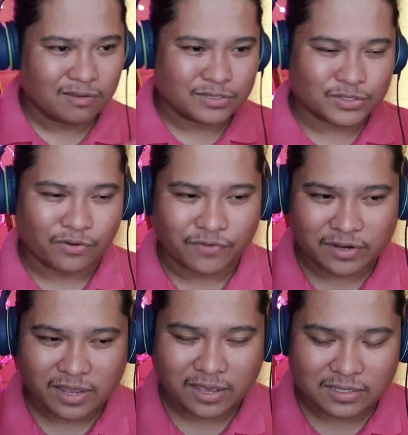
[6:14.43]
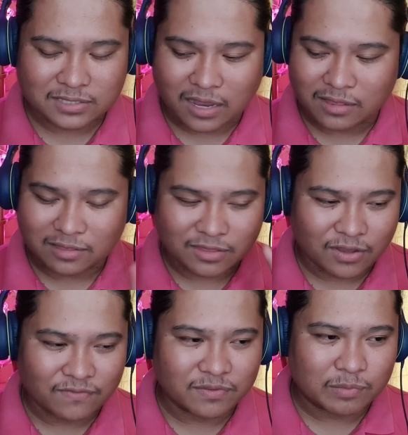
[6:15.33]
so far guys, I
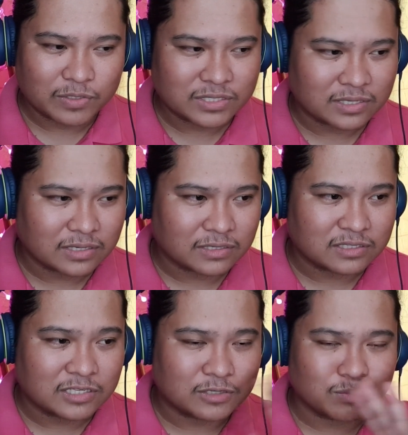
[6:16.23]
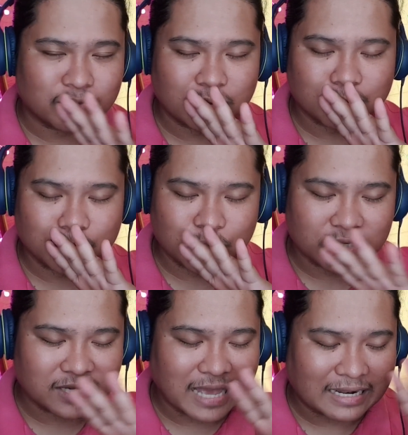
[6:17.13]
love the music, the
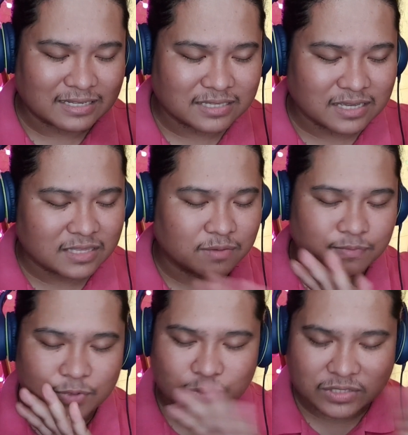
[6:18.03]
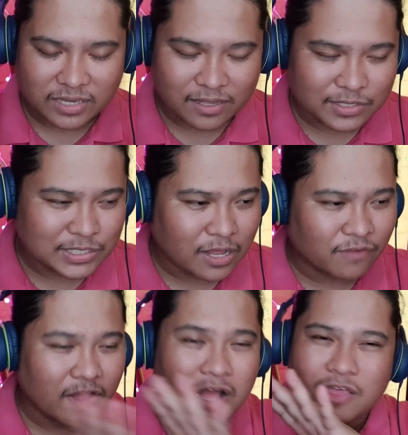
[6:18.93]
musicality, the music itself,